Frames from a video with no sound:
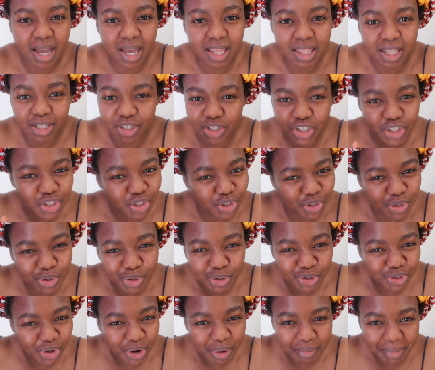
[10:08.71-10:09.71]
and then just
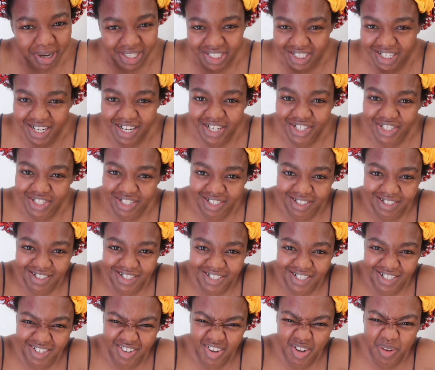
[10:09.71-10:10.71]
use your imagination
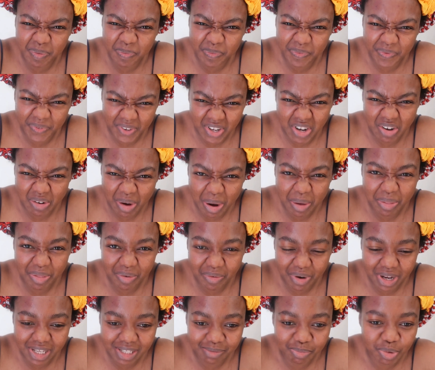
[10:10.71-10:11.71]
to figure out
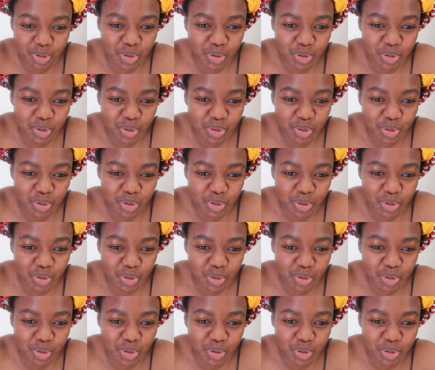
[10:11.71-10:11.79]
the rest.